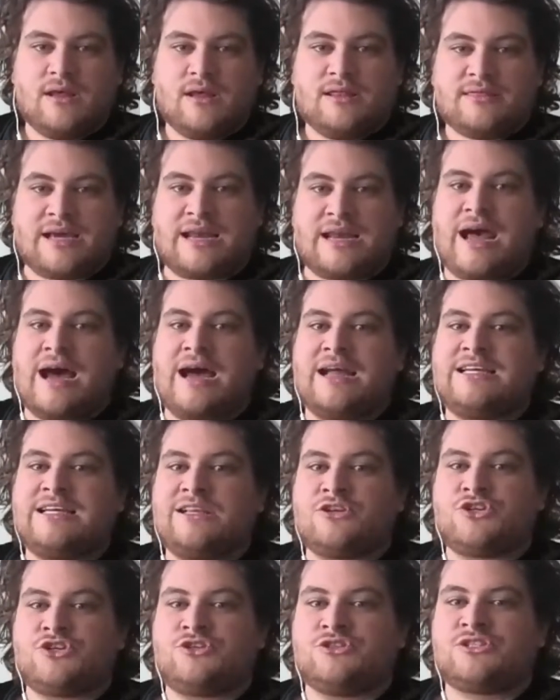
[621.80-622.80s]
that
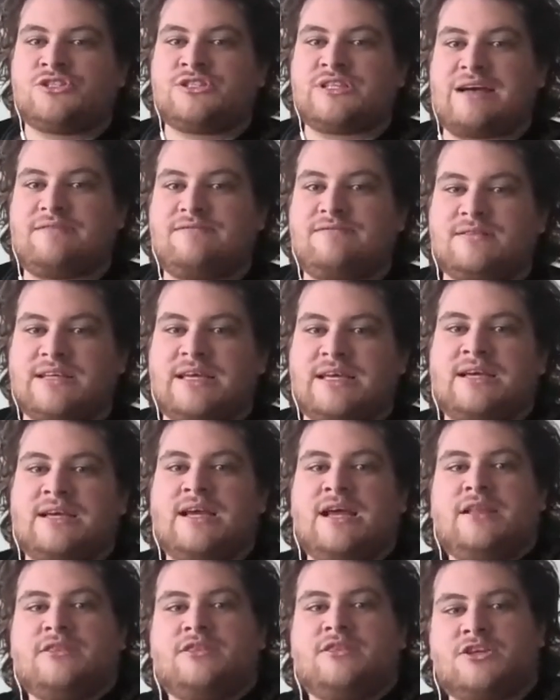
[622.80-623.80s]
ideological scaffolding
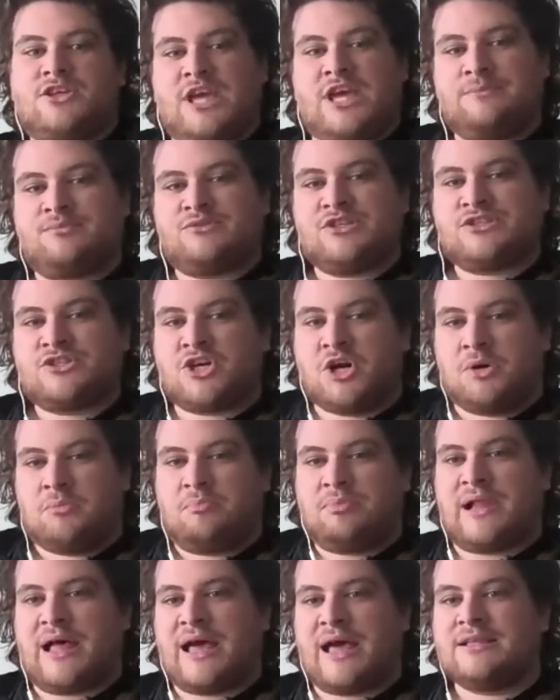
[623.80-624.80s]
that keeps us
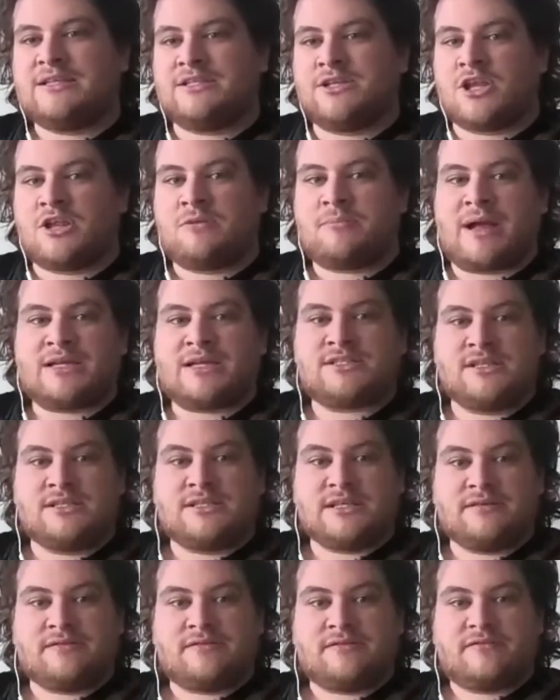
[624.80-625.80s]
compliant and
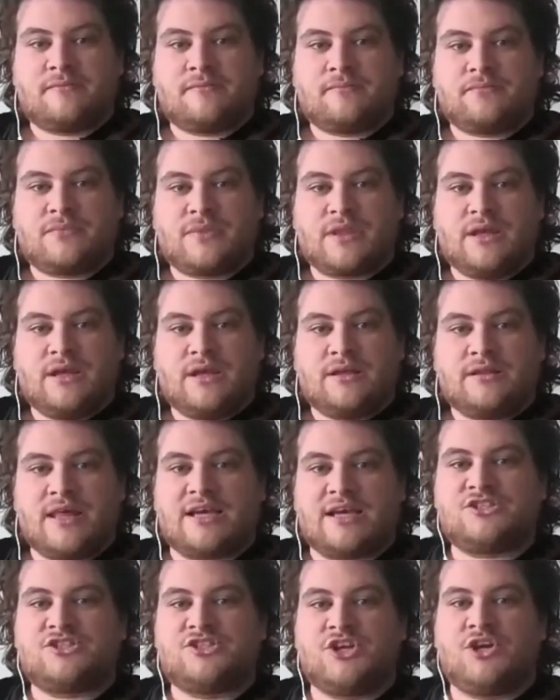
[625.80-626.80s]
unimaginative, the
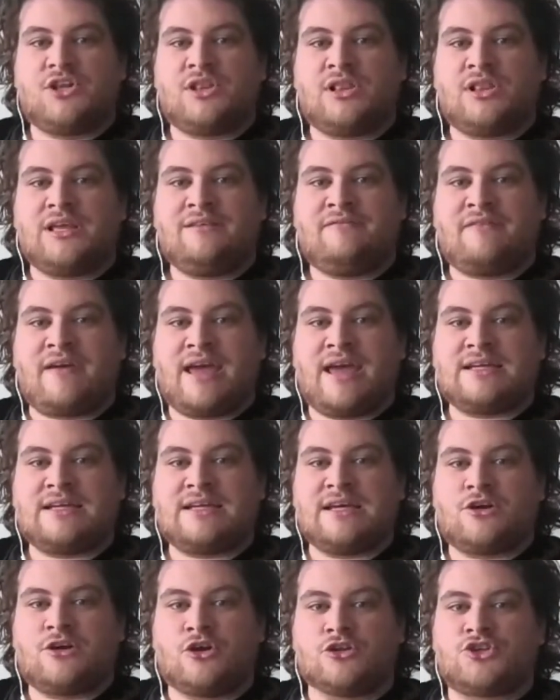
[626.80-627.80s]
external invader
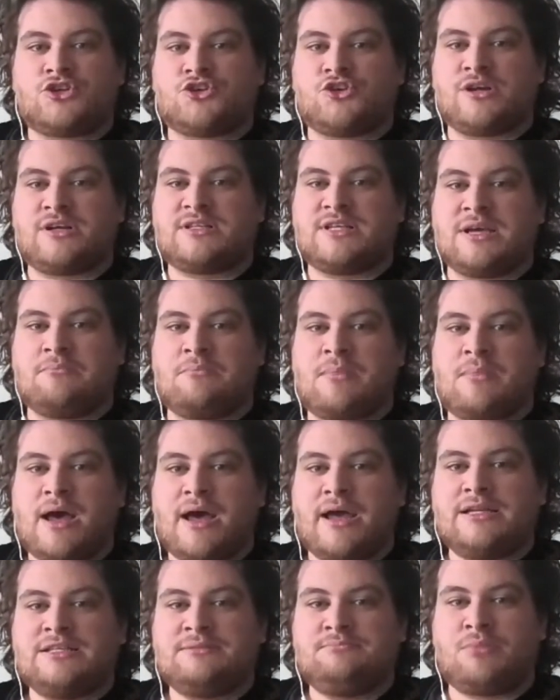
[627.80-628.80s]
constricting
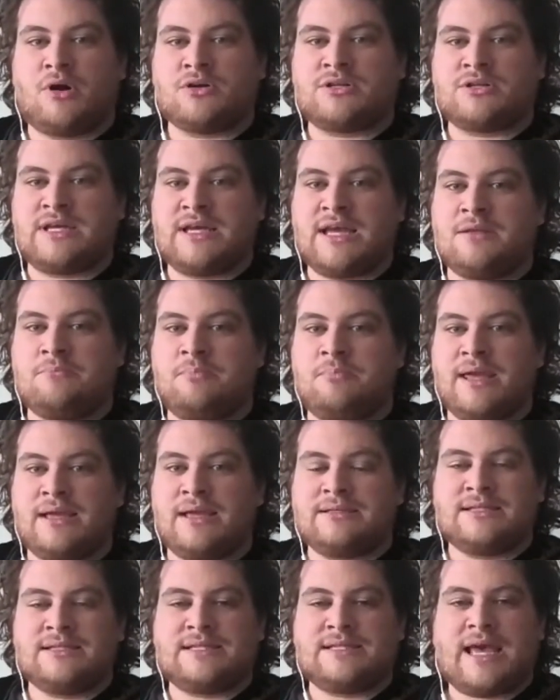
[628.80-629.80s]
mind, body, and being
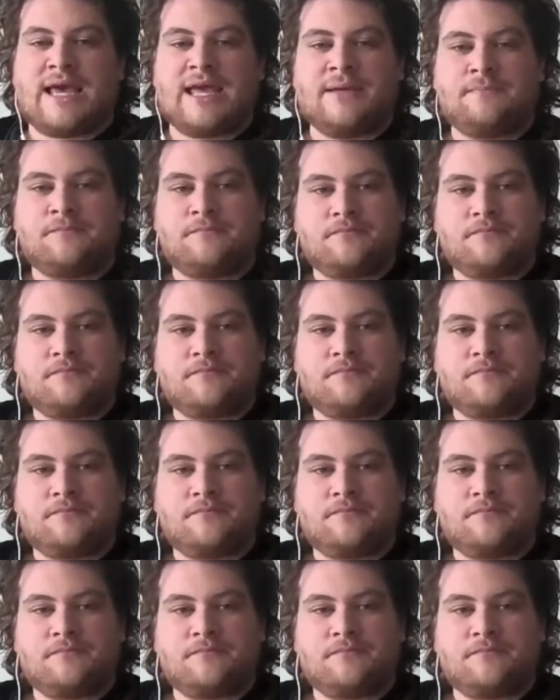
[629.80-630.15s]
today